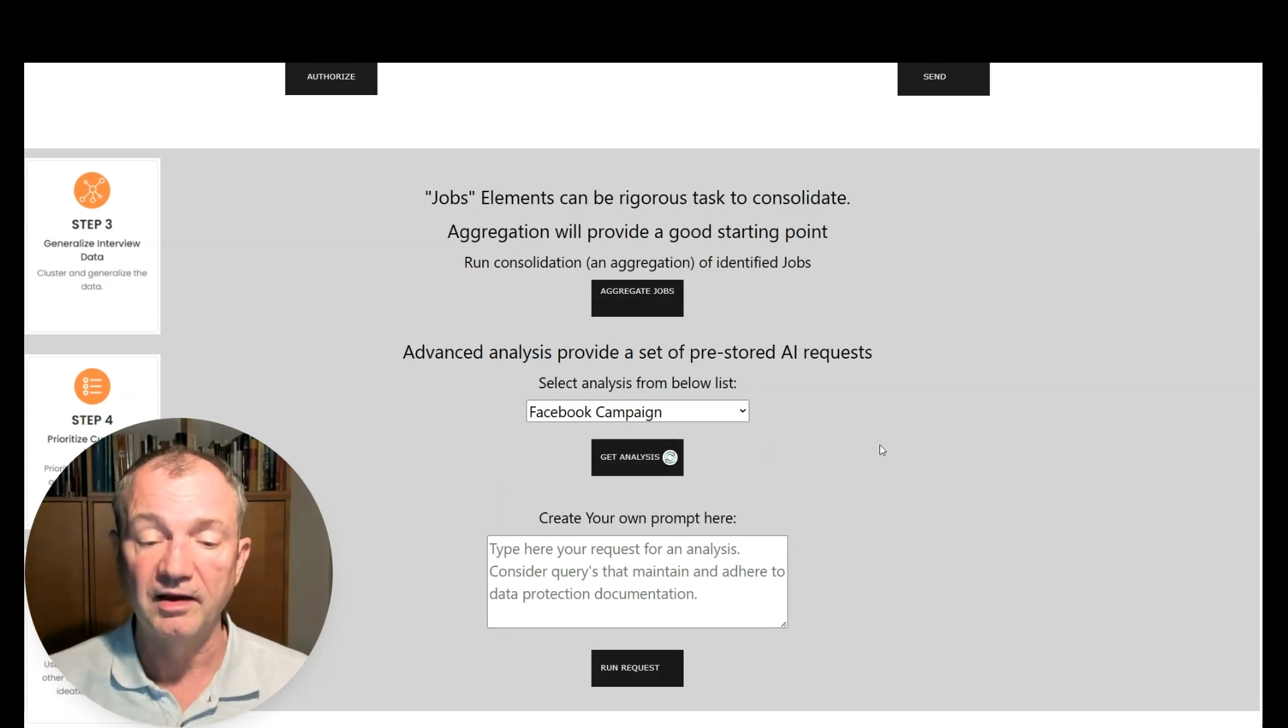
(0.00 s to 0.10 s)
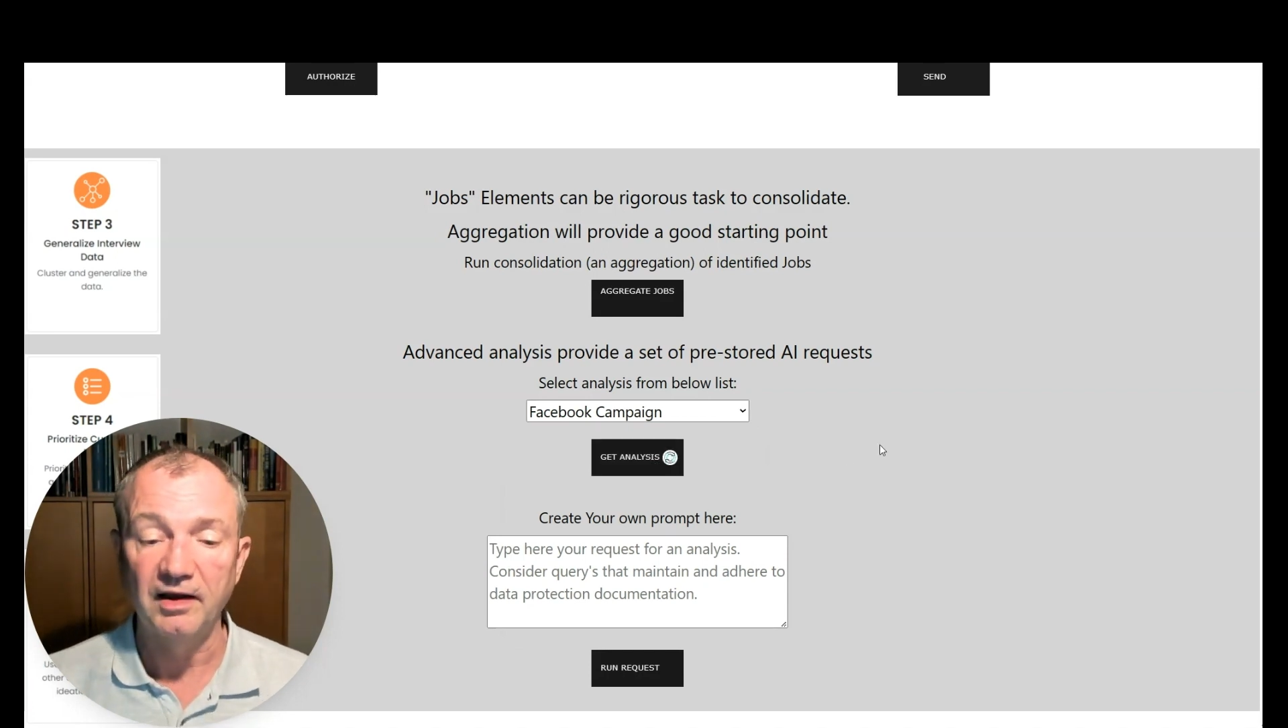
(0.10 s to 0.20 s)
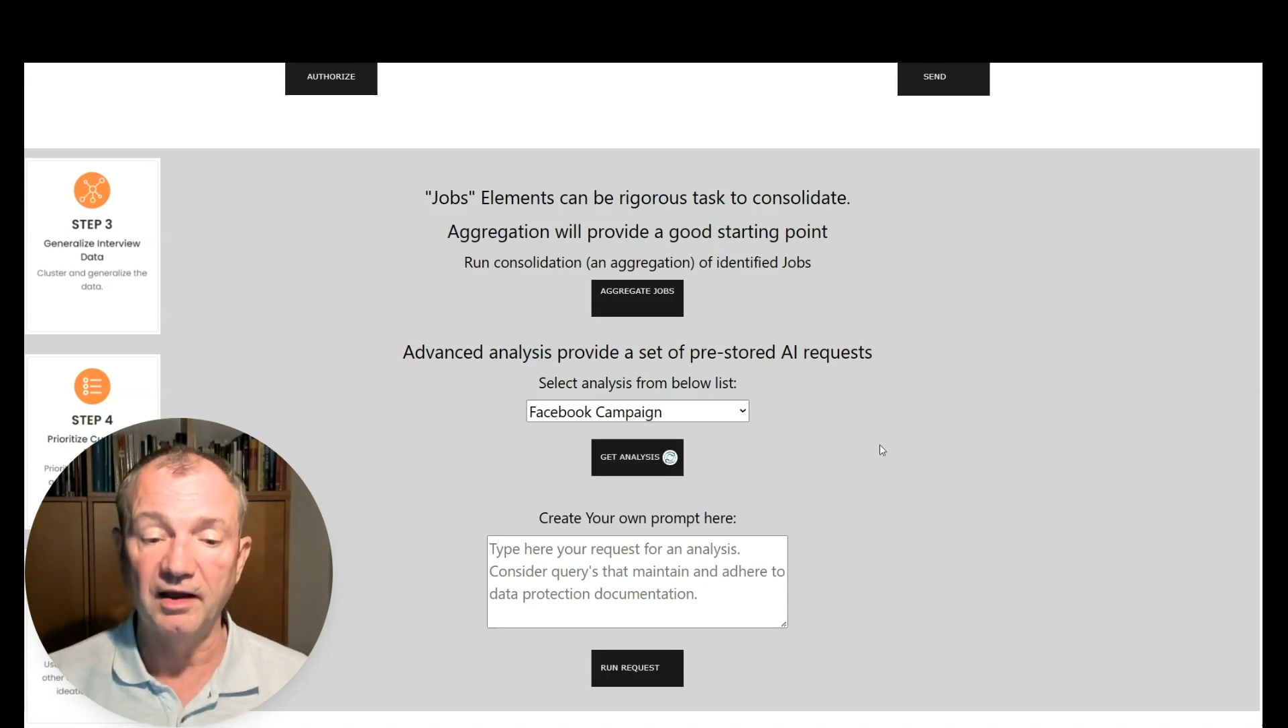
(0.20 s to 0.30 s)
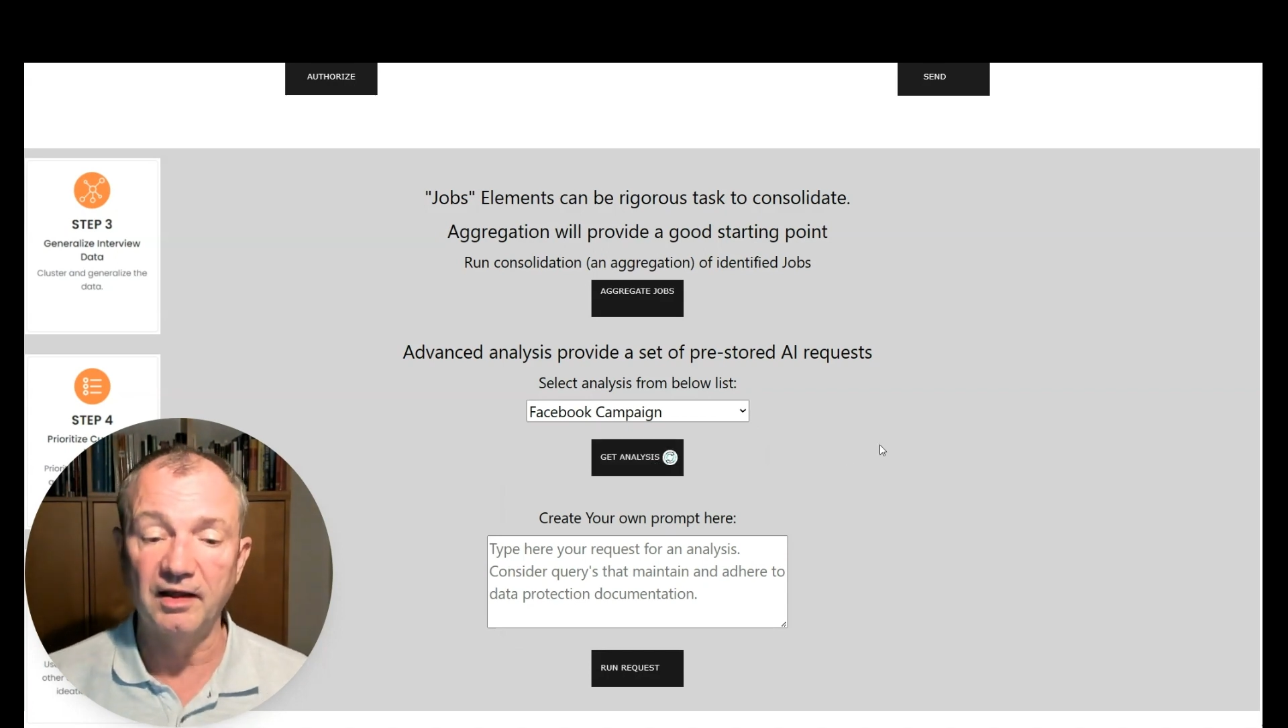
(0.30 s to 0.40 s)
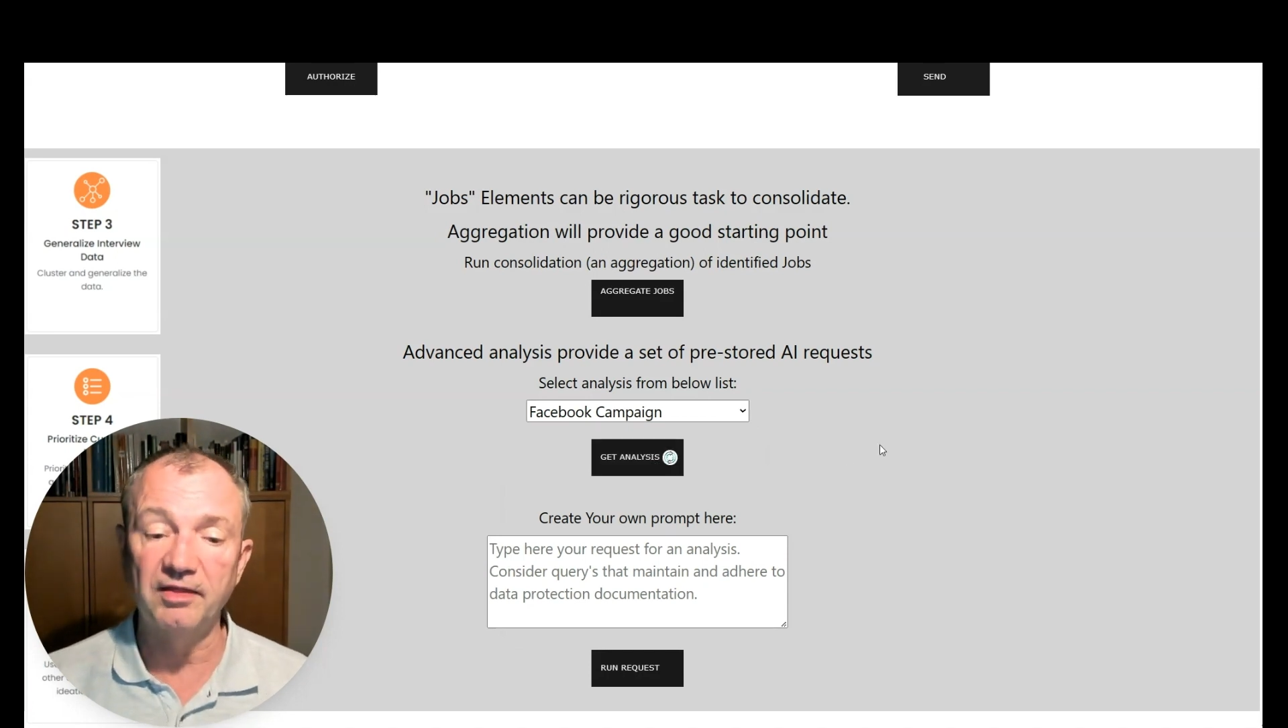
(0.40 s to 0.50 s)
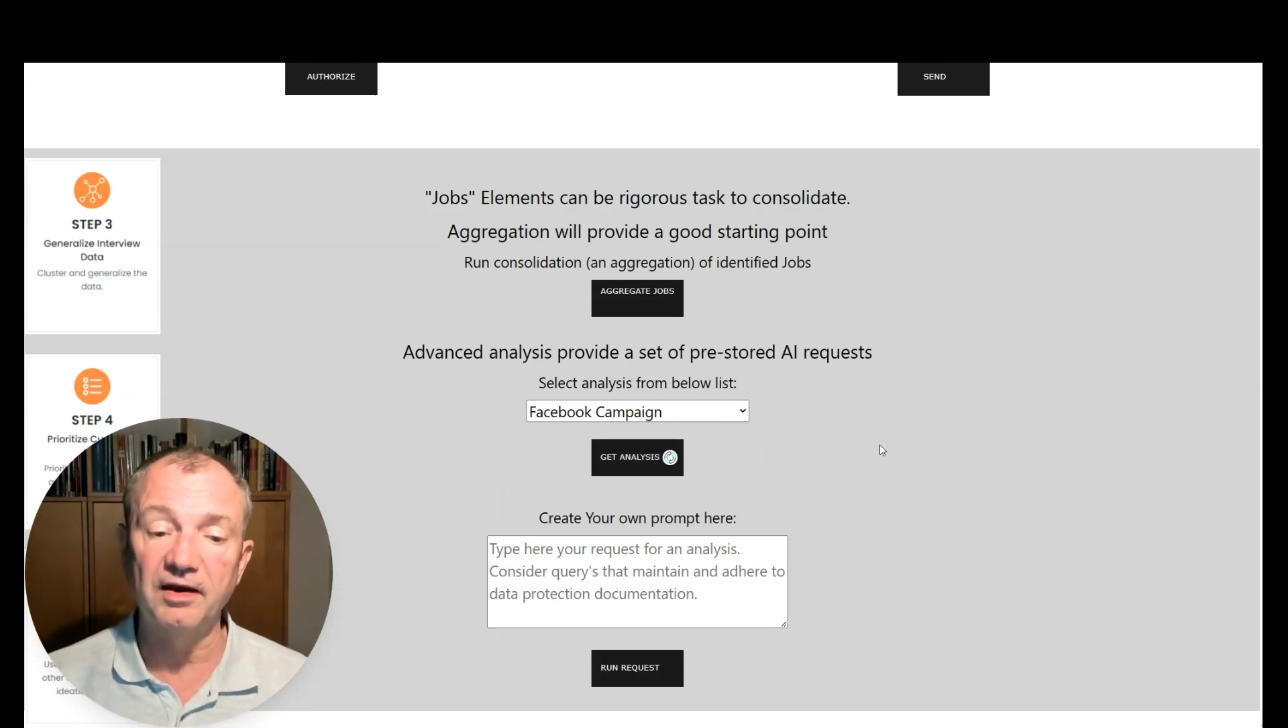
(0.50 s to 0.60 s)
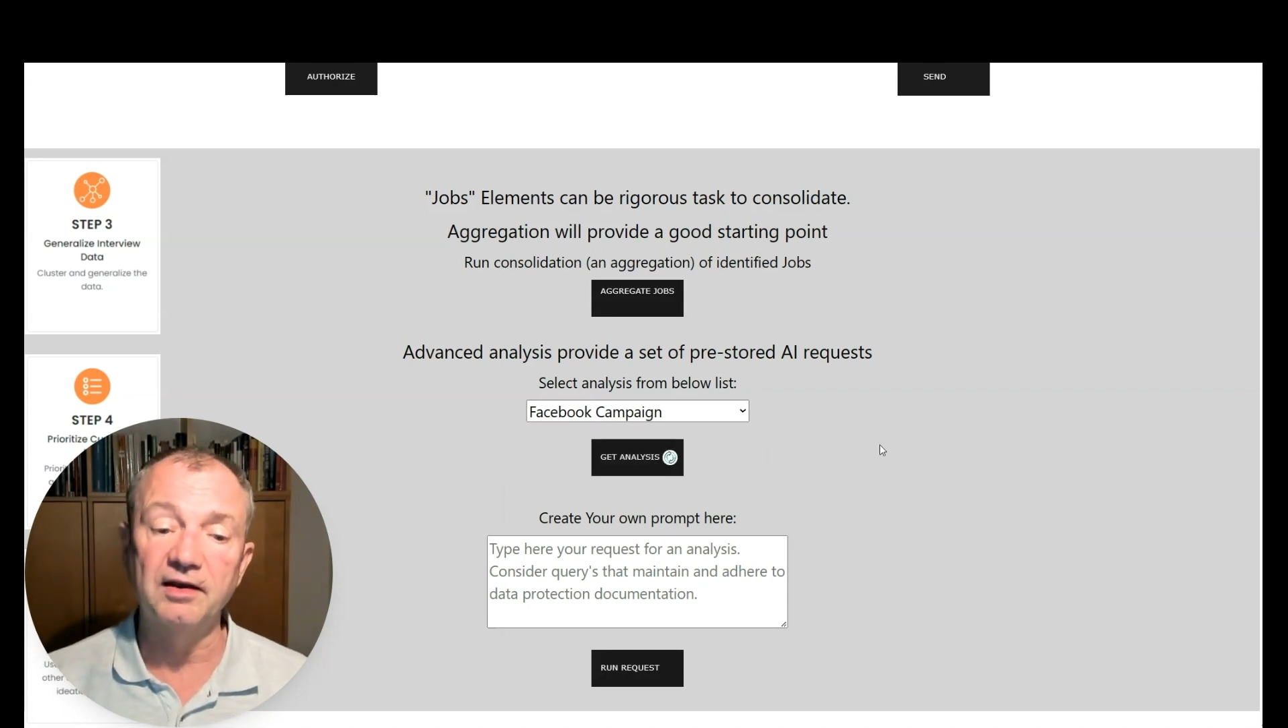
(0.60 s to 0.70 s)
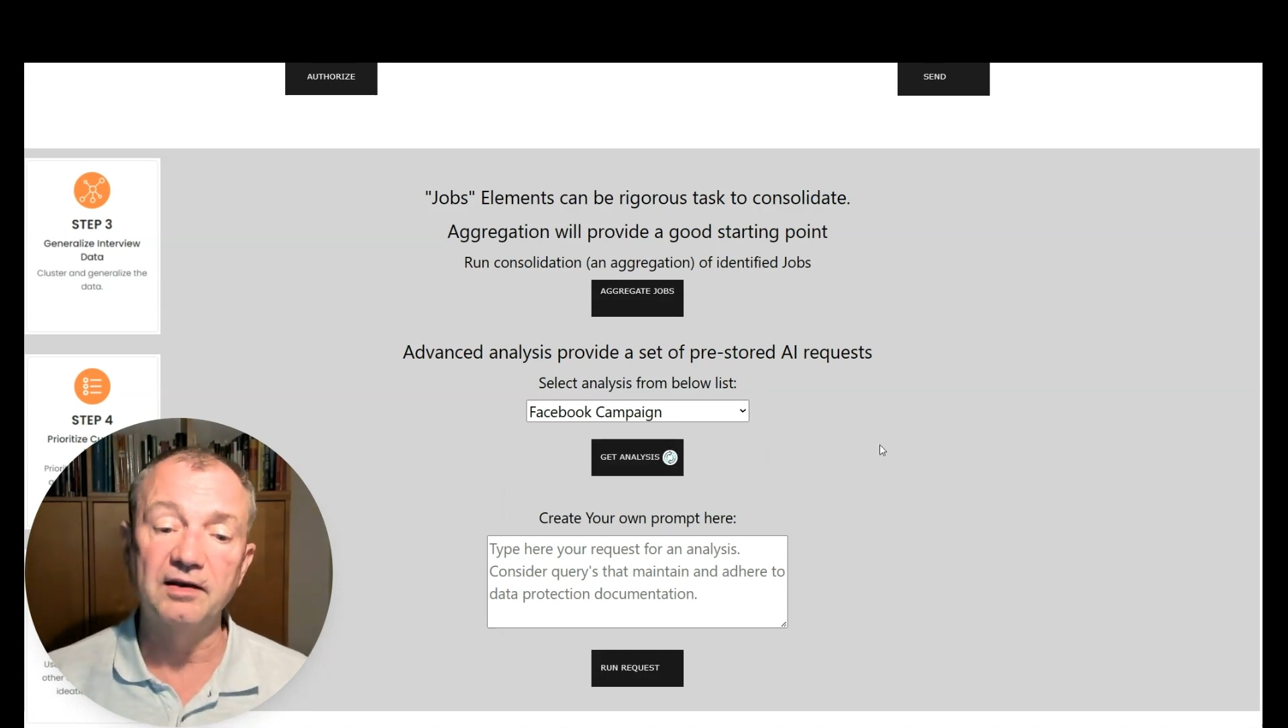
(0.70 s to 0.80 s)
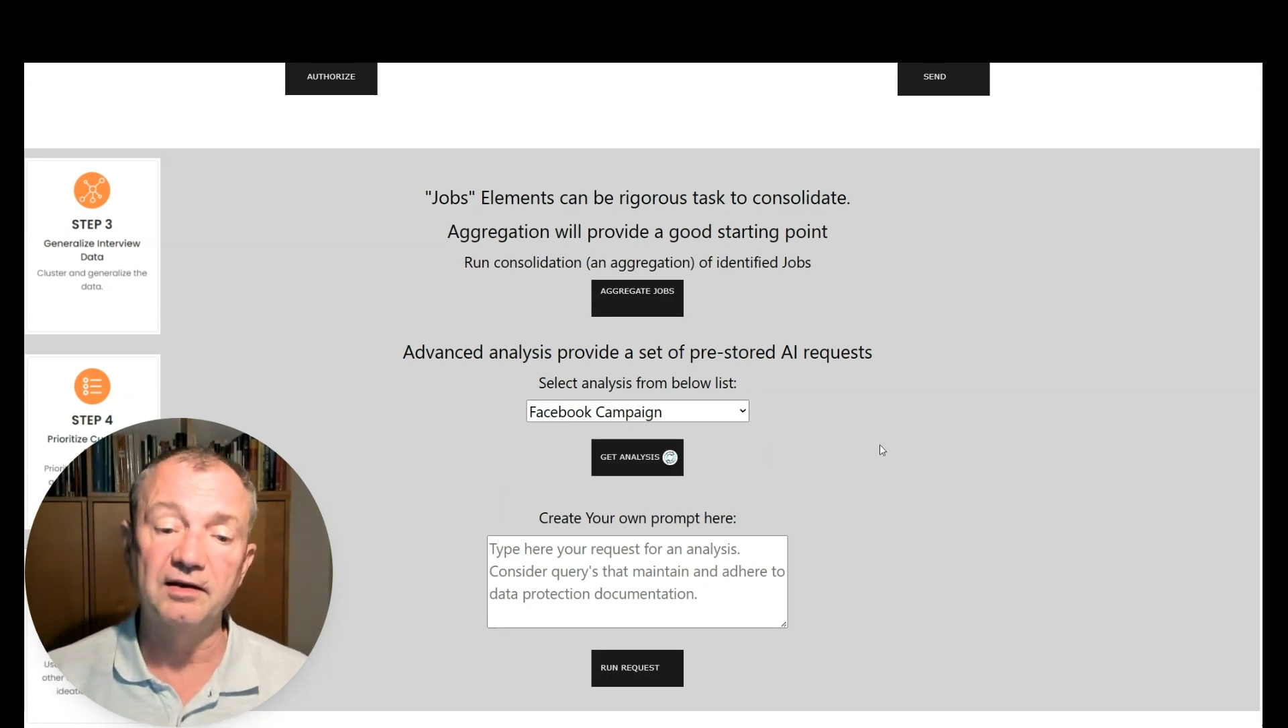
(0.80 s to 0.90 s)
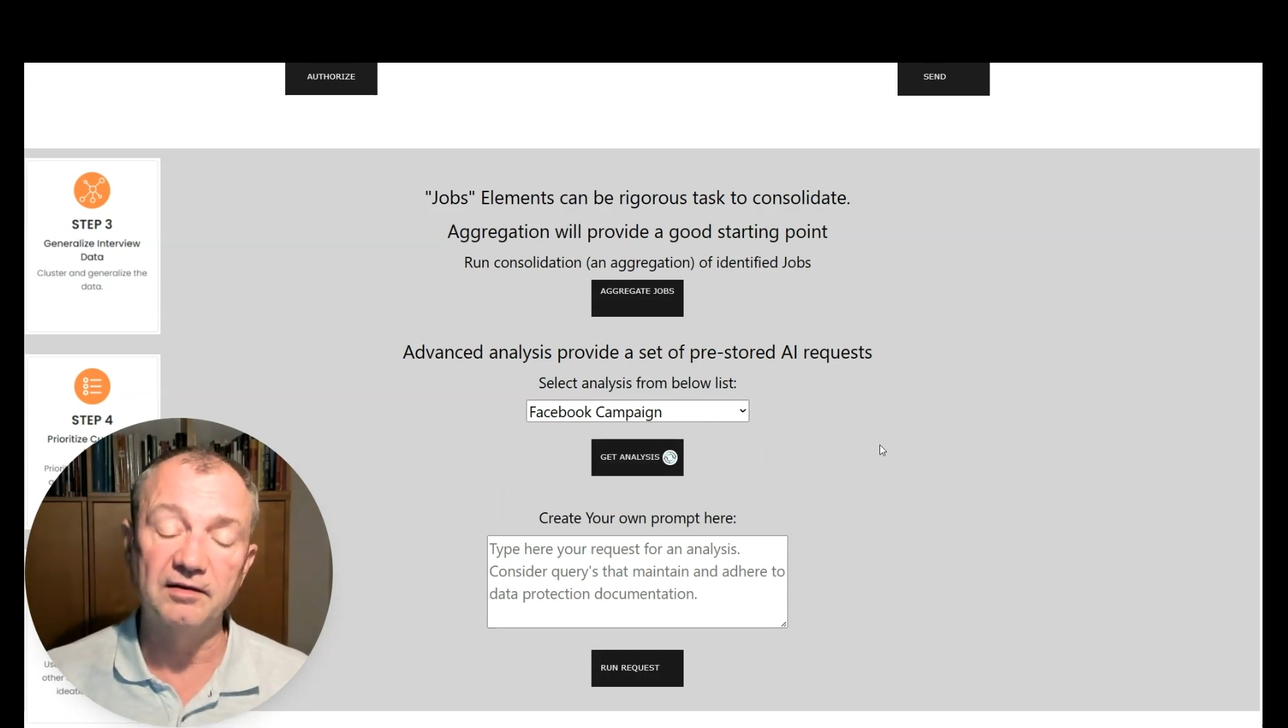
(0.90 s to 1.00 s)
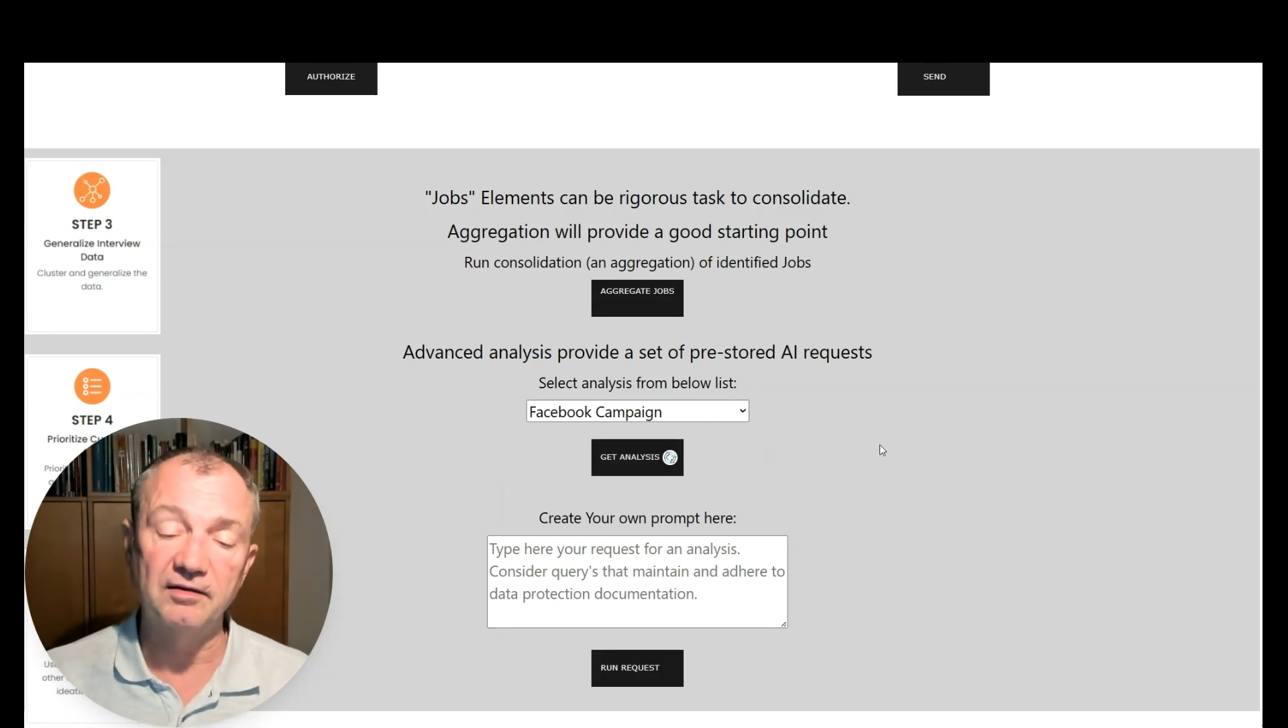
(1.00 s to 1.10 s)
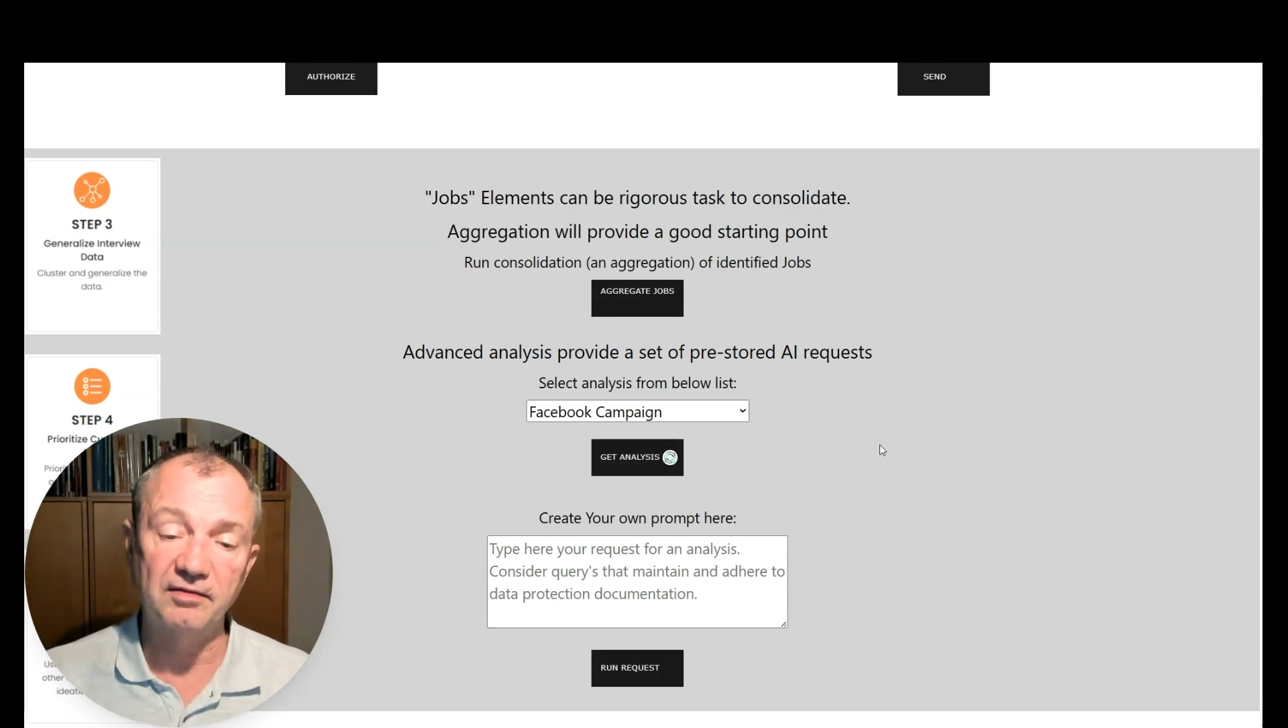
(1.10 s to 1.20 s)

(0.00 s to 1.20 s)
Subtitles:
And then